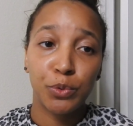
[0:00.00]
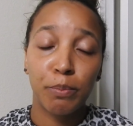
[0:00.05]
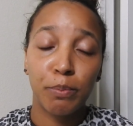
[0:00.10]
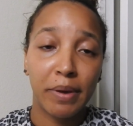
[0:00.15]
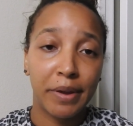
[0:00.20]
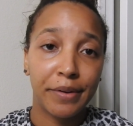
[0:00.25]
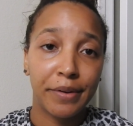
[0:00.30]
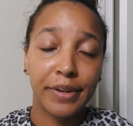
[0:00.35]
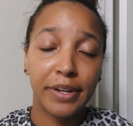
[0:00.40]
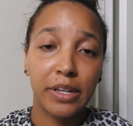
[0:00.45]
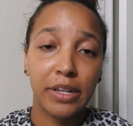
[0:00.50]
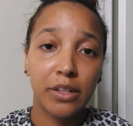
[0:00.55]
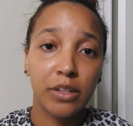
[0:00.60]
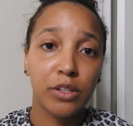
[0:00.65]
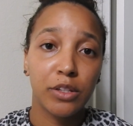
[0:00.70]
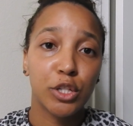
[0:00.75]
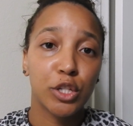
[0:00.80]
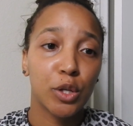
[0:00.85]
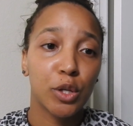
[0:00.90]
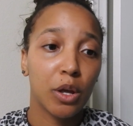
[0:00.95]
you
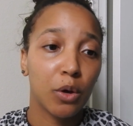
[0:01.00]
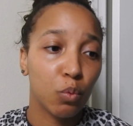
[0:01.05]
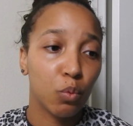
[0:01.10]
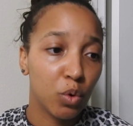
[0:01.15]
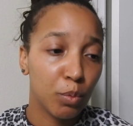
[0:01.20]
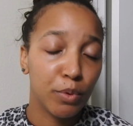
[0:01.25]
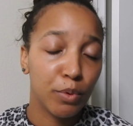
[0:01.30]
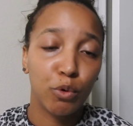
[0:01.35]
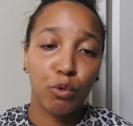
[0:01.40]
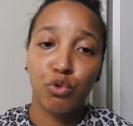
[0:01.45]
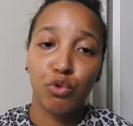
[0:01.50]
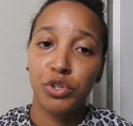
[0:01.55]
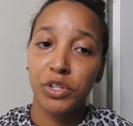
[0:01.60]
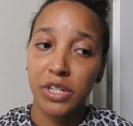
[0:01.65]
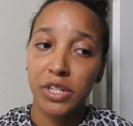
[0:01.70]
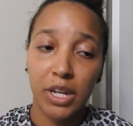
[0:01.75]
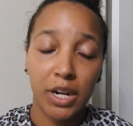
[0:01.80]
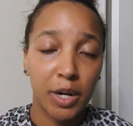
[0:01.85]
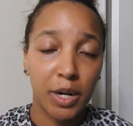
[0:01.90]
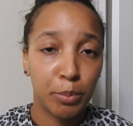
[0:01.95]
marry a woman who
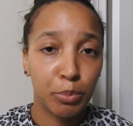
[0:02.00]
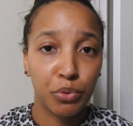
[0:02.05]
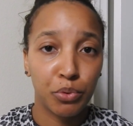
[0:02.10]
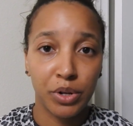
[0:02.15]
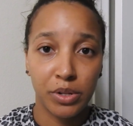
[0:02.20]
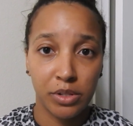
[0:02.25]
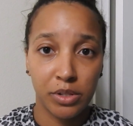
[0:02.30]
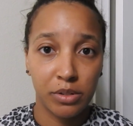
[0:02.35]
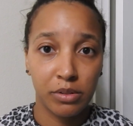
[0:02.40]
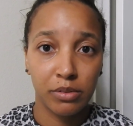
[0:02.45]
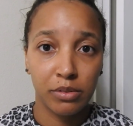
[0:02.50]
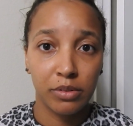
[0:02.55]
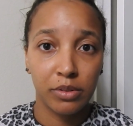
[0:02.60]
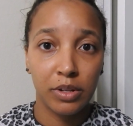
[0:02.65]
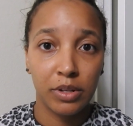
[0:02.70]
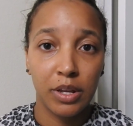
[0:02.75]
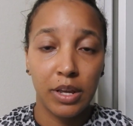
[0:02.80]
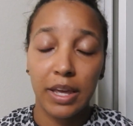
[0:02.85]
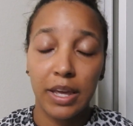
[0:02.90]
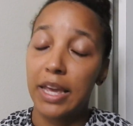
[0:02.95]
just got out of prison,
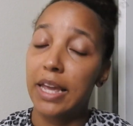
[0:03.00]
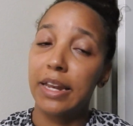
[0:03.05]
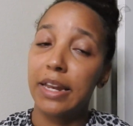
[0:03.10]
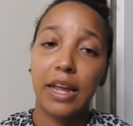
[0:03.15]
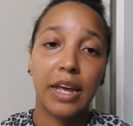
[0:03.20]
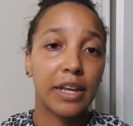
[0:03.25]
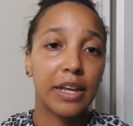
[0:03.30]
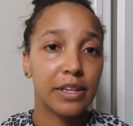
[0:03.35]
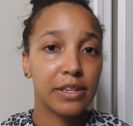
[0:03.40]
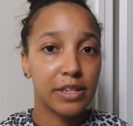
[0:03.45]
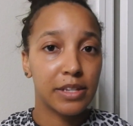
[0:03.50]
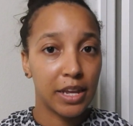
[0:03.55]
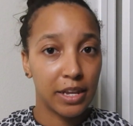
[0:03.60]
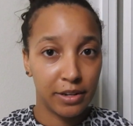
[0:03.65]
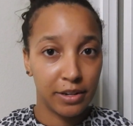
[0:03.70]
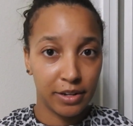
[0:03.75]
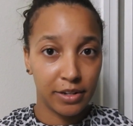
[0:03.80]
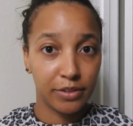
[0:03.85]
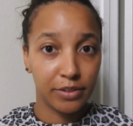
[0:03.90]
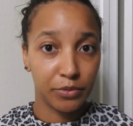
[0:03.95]
and I ain't
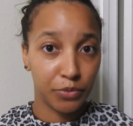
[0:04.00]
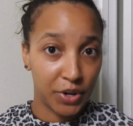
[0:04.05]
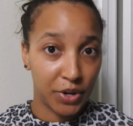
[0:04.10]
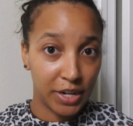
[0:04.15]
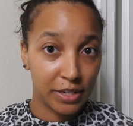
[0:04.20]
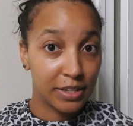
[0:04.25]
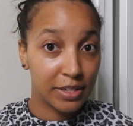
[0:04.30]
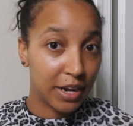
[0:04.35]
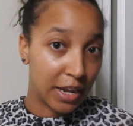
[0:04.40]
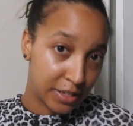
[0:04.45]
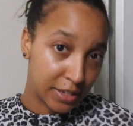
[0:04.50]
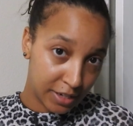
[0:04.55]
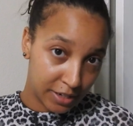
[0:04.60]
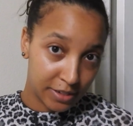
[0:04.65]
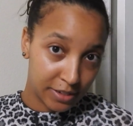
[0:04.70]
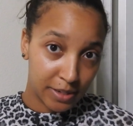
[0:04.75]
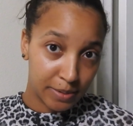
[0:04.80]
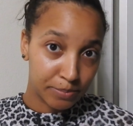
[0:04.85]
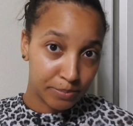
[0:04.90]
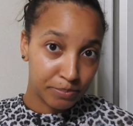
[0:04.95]
say nothing, right? Did I say
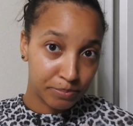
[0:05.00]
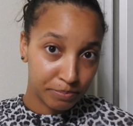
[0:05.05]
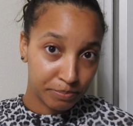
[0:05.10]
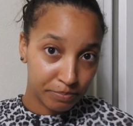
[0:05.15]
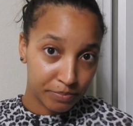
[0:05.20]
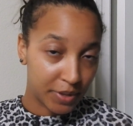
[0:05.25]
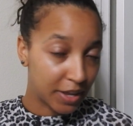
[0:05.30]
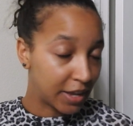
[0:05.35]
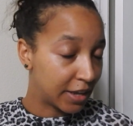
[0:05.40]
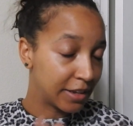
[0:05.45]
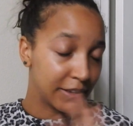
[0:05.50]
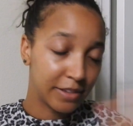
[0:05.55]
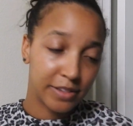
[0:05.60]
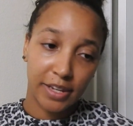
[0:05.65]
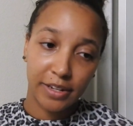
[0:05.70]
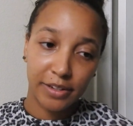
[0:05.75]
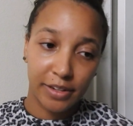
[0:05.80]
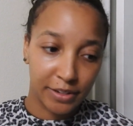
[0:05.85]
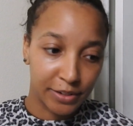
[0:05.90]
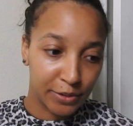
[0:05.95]
something? I ain't
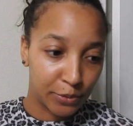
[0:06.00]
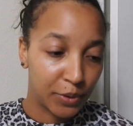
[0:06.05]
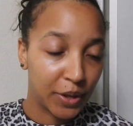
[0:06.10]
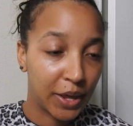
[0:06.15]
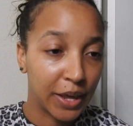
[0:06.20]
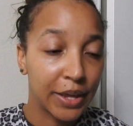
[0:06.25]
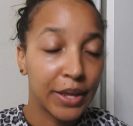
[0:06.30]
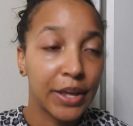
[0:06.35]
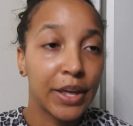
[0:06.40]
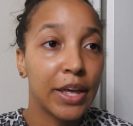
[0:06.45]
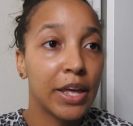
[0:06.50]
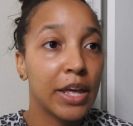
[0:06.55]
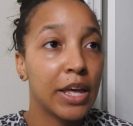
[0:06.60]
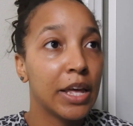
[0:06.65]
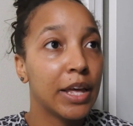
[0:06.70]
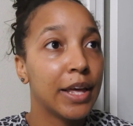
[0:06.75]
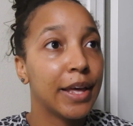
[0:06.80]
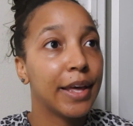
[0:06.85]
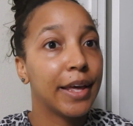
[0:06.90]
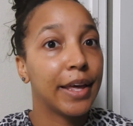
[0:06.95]
say nothing, okay?
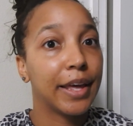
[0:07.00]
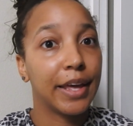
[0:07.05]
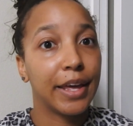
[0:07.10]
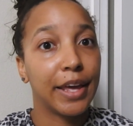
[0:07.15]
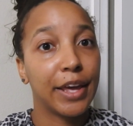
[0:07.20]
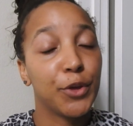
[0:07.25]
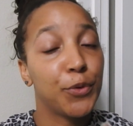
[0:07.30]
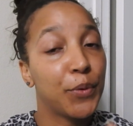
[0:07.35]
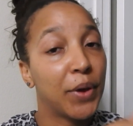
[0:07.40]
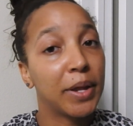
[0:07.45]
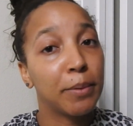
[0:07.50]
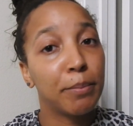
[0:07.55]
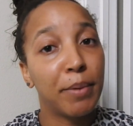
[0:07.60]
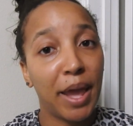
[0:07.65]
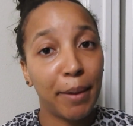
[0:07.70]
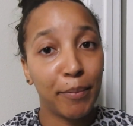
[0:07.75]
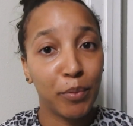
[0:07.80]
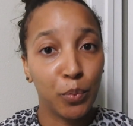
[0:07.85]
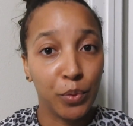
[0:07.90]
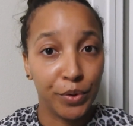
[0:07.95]
And you had a
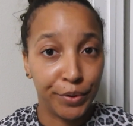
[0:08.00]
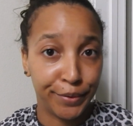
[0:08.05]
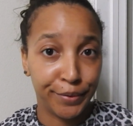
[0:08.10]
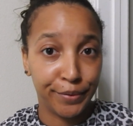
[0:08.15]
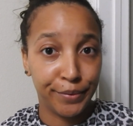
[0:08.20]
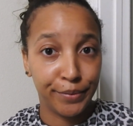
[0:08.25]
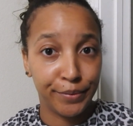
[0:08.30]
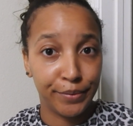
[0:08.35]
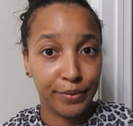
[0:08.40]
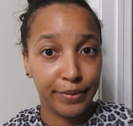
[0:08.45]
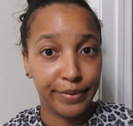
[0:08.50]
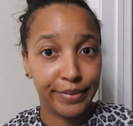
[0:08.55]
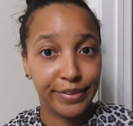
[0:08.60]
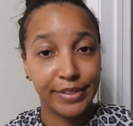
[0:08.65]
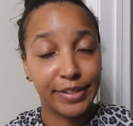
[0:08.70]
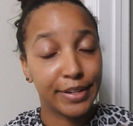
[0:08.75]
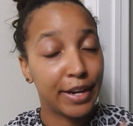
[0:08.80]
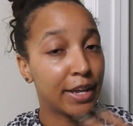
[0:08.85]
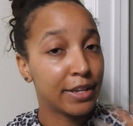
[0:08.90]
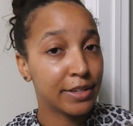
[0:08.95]
baby with her.
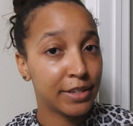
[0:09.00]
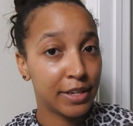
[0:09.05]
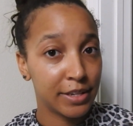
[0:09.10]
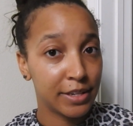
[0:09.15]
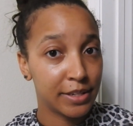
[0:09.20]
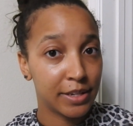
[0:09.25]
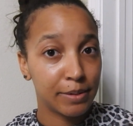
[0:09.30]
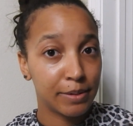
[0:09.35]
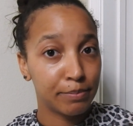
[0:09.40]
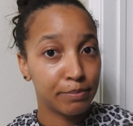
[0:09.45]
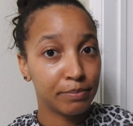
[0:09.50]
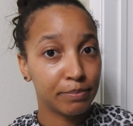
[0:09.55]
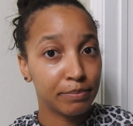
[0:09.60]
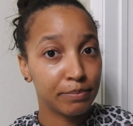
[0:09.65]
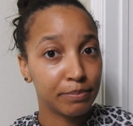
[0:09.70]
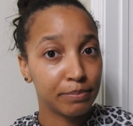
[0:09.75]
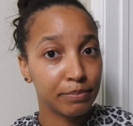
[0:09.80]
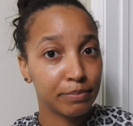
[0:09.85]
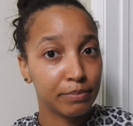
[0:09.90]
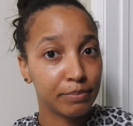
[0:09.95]
Did I say something?
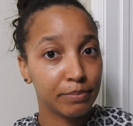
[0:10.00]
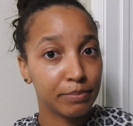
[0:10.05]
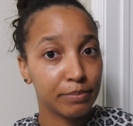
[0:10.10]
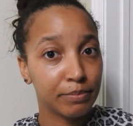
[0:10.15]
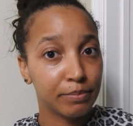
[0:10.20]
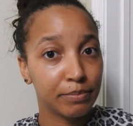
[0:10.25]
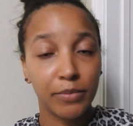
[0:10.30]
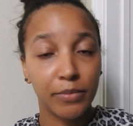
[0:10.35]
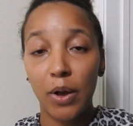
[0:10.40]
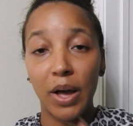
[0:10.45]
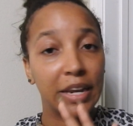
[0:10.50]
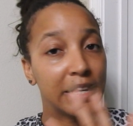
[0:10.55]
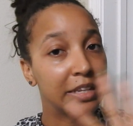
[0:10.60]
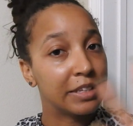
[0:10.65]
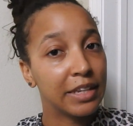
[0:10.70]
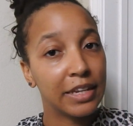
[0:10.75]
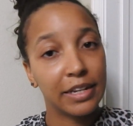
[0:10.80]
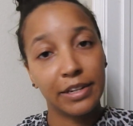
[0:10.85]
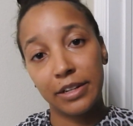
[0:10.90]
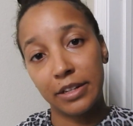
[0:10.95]
No, I
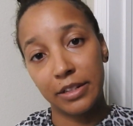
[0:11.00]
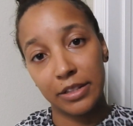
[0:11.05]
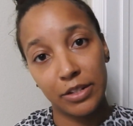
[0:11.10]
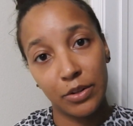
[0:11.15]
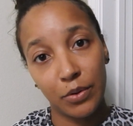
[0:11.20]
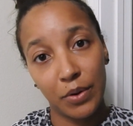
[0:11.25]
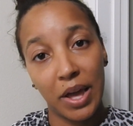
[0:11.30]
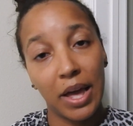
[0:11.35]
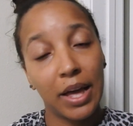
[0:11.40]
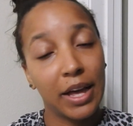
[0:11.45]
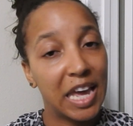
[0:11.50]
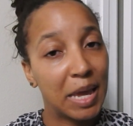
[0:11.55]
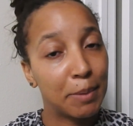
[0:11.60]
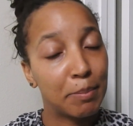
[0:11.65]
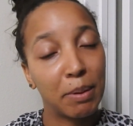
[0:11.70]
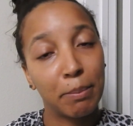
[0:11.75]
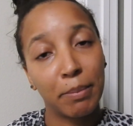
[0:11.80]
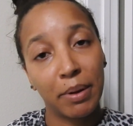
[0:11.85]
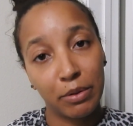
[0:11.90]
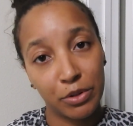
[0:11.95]
didn't say nothing, okay? I
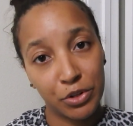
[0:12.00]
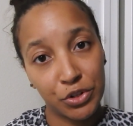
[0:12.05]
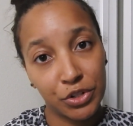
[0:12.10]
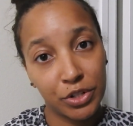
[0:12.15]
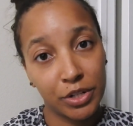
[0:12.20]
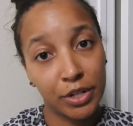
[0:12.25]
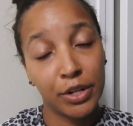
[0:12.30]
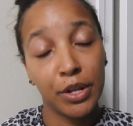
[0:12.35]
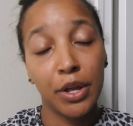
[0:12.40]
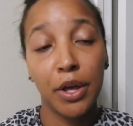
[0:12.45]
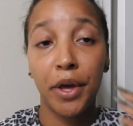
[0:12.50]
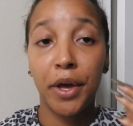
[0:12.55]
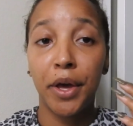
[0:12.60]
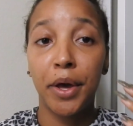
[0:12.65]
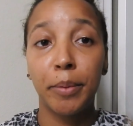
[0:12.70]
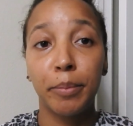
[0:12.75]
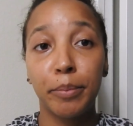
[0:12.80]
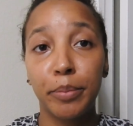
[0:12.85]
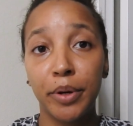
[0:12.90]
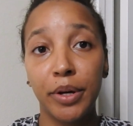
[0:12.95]
kept my mouth shut.
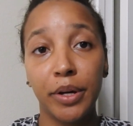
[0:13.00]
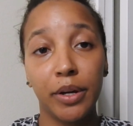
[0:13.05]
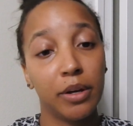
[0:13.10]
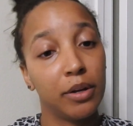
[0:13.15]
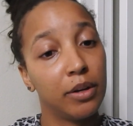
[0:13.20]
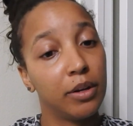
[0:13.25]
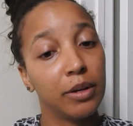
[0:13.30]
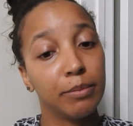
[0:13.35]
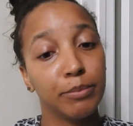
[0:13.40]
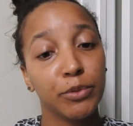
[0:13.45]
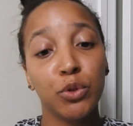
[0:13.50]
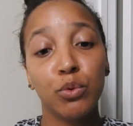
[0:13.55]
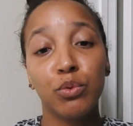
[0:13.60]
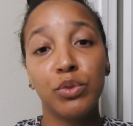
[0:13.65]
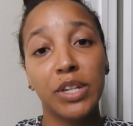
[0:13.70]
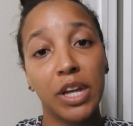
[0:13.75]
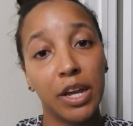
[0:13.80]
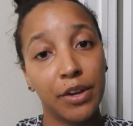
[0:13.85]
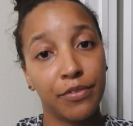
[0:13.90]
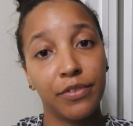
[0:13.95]
But you
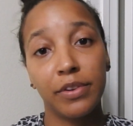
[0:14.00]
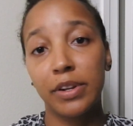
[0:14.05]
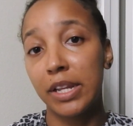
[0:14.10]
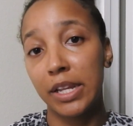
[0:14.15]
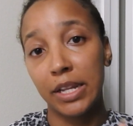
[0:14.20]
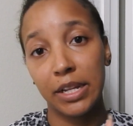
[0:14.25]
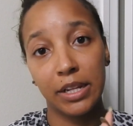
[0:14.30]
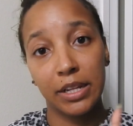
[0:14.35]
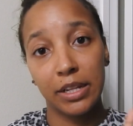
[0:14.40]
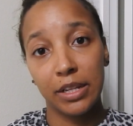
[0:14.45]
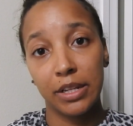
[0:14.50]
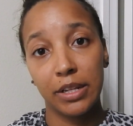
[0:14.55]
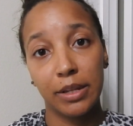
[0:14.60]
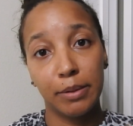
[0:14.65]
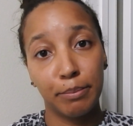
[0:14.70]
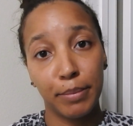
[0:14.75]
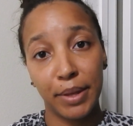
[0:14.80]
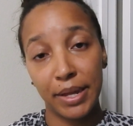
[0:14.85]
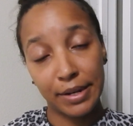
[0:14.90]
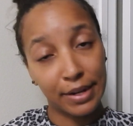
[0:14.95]
definitely
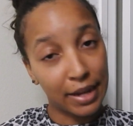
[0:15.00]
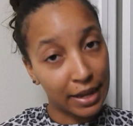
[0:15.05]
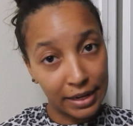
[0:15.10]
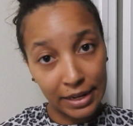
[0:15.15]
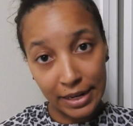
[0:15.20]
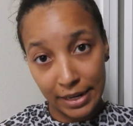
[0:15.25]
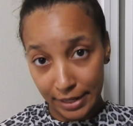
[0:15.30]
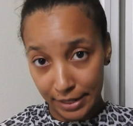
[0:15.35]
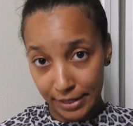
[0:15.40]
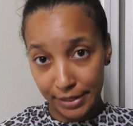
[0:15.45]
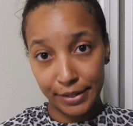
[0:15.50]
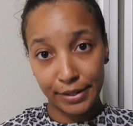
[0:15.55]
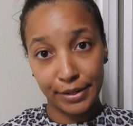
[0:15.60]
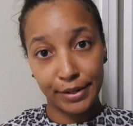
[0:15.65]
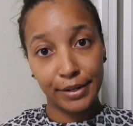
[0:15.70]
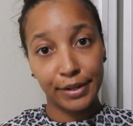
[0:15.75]
better not let